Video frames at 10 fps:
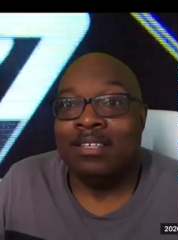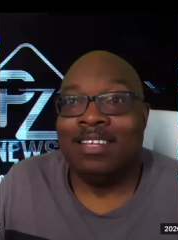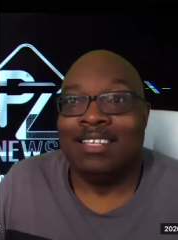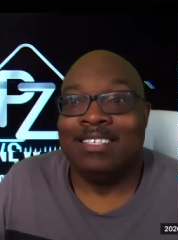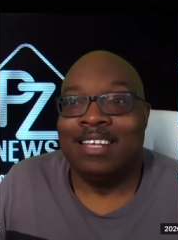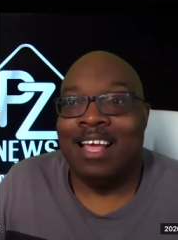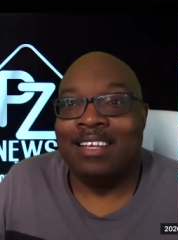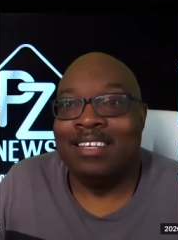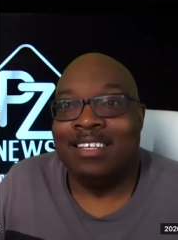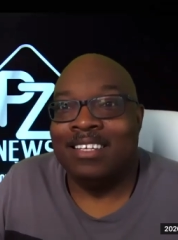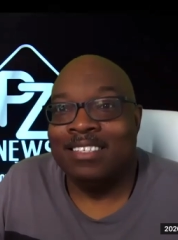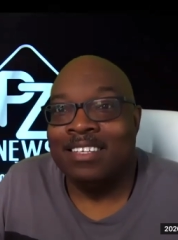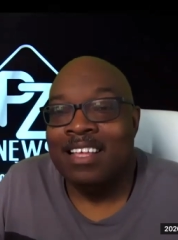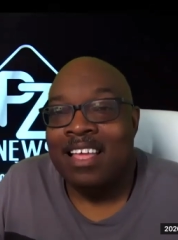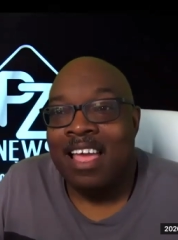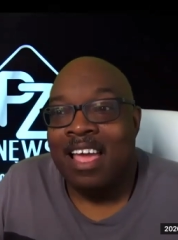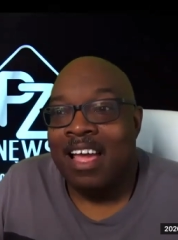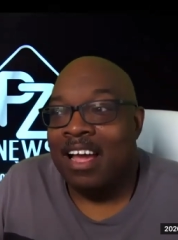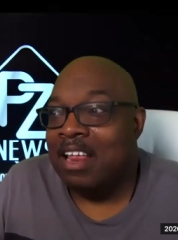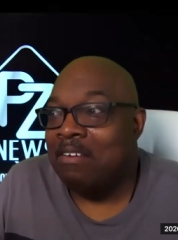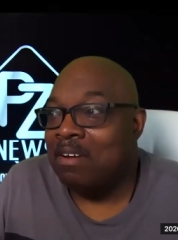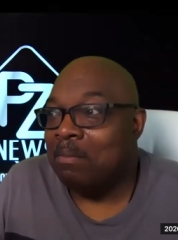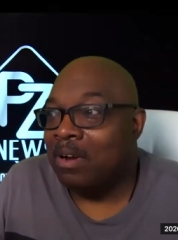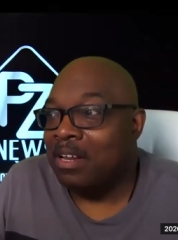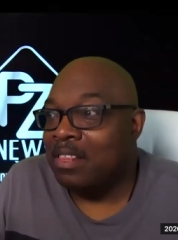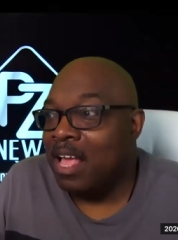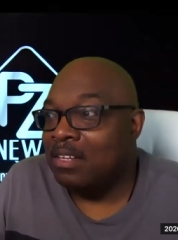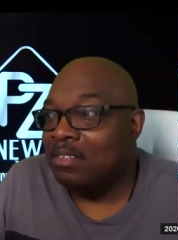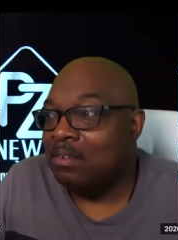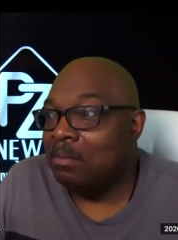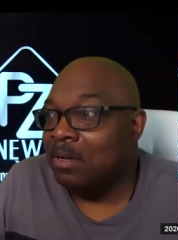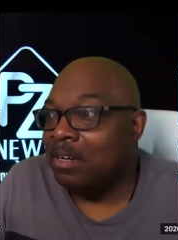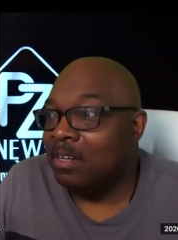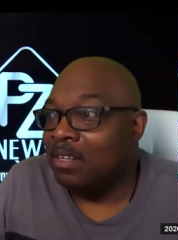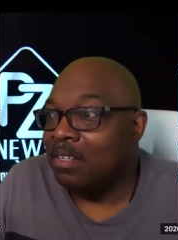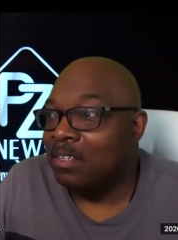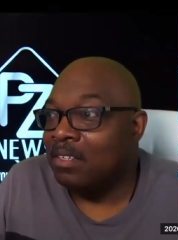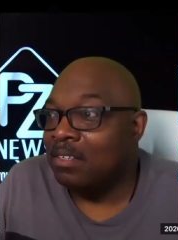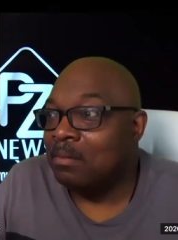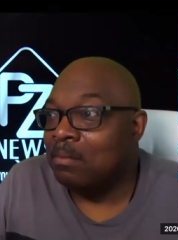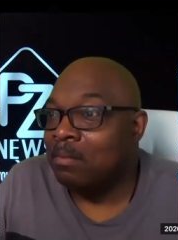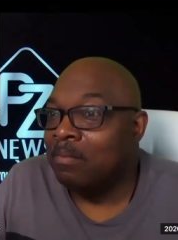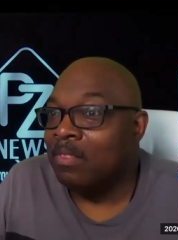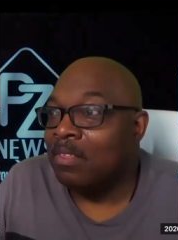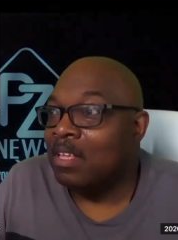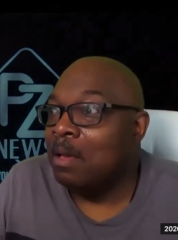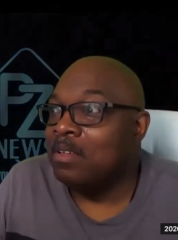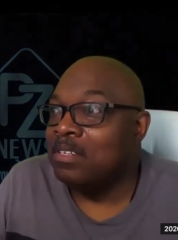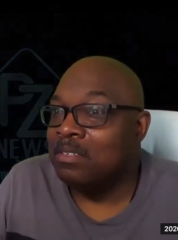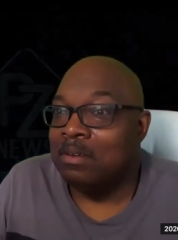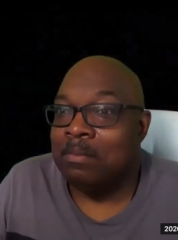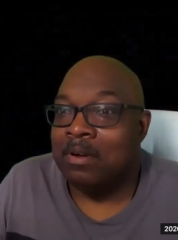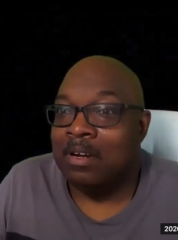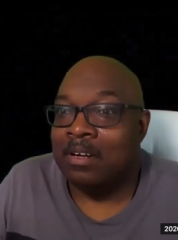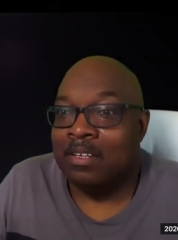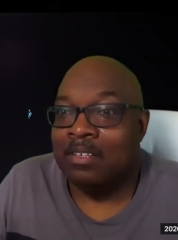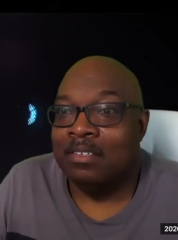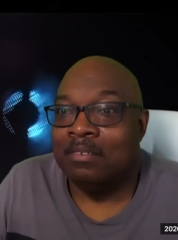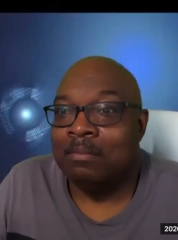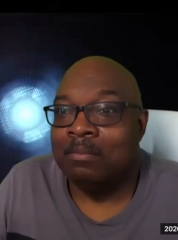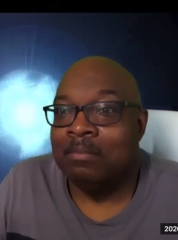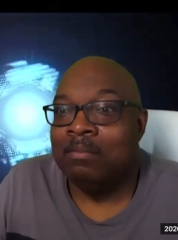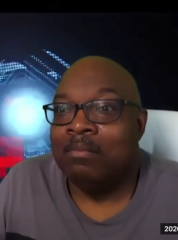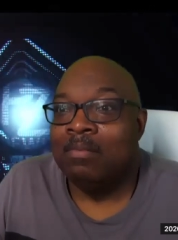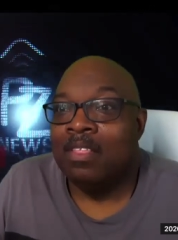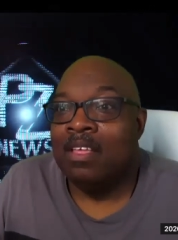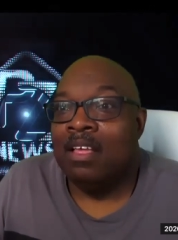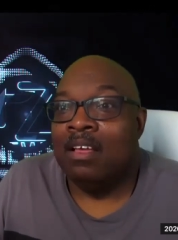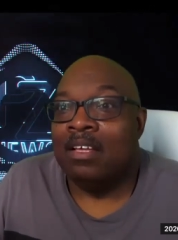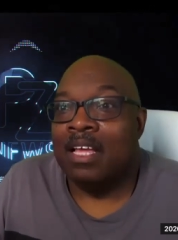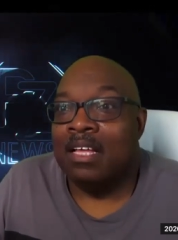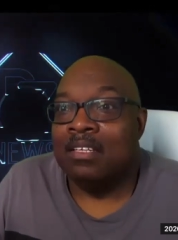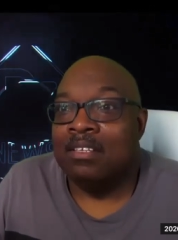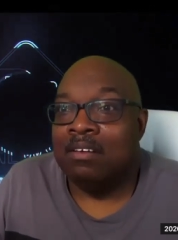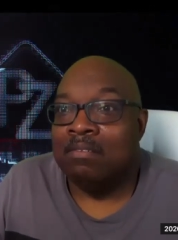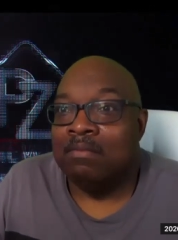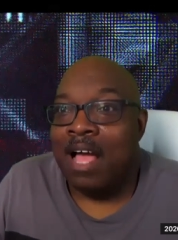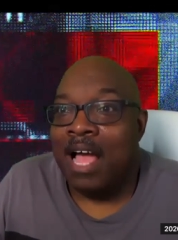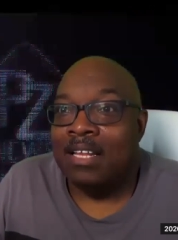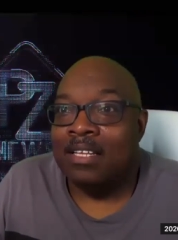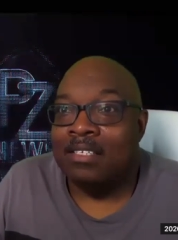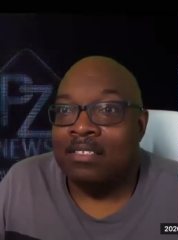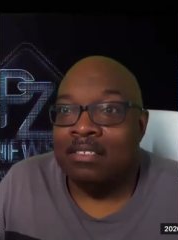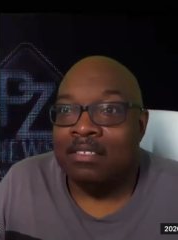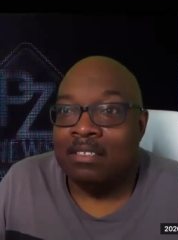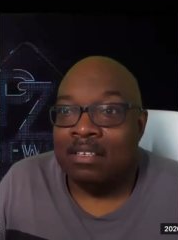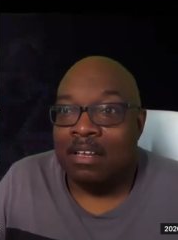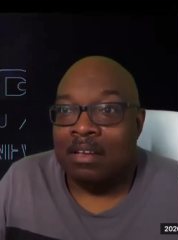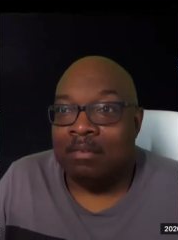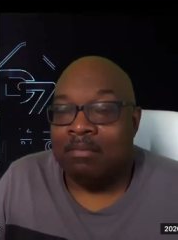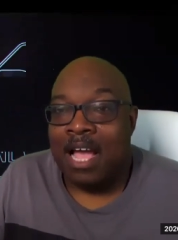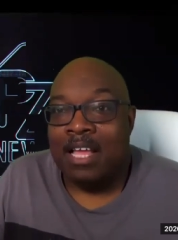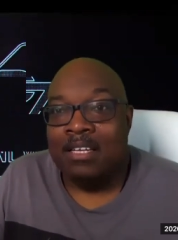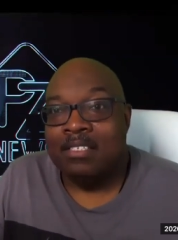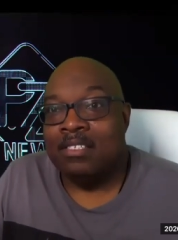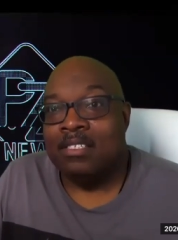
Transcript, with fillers: that's not good. Uh, they want to bring that to America, Come into America. Okay, so violence, uh, violence is